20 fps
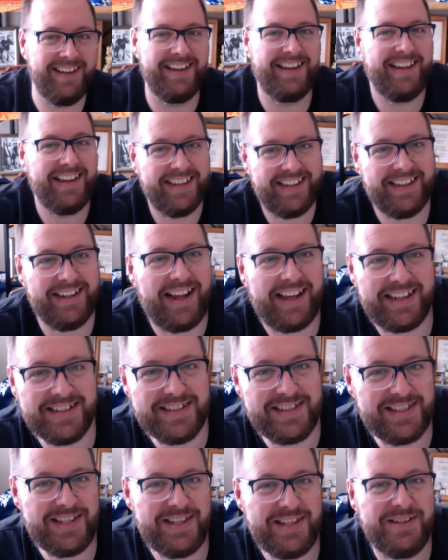I can
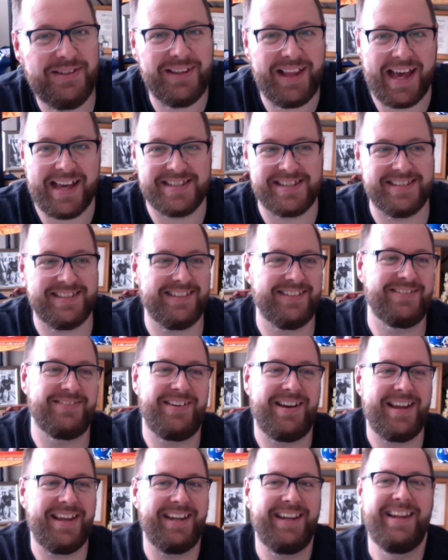see you less,
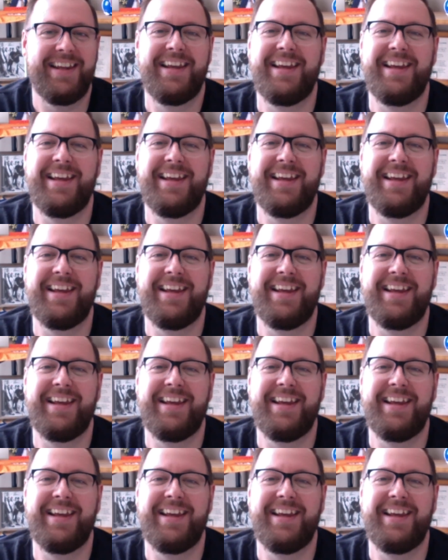right?